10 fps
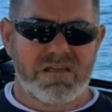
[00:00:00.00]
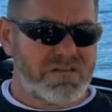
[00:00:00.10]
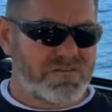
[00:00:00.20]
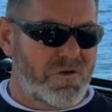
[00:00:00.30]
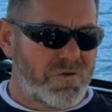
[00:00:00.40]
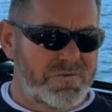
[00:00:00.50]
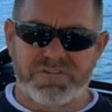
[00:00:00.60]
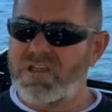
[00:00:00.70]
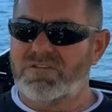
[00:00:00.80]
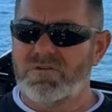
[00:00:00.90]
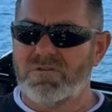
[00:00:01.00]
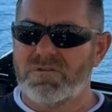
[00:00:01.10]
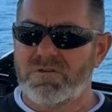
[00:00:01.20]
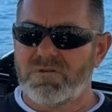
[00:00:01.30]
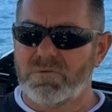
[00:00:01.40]
So stay
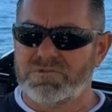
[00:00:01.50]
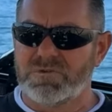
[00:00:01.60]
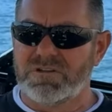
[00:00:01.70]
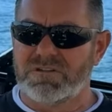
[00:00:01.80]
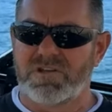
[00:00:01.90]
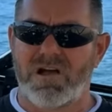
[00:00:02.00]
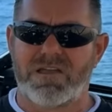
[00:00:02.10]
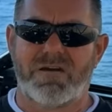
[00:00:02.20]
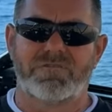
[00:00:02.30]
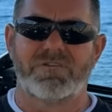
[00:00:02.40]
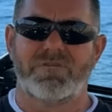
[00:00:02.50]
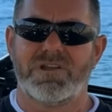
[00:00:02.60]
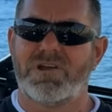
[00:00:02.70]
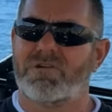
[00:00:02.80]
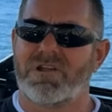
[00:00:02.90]
tuned. We'll do a little talk after the
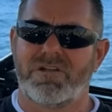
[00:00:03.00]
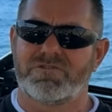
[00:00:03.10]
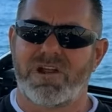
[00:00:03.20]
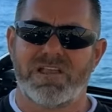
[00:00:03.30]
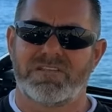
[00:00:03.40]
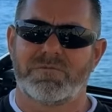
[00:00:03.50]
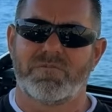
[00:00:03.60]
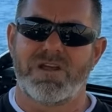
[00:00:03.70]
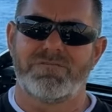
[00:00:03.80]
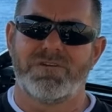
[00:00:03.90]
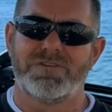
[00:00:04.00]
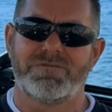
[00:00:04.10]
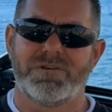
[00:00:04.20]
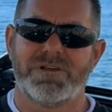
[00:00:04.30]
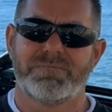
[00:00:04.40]
video, and I'll try to get some great footage
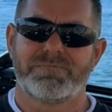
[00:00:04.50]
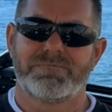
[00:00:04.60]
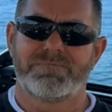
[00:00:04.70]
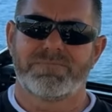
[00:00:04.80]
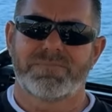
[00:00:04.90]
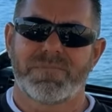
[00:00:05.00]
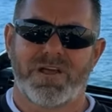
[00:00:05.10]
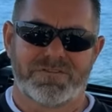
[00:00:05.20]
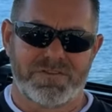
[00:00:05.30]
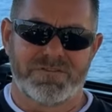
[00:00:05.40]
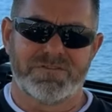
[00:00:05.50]
for you. I'll see you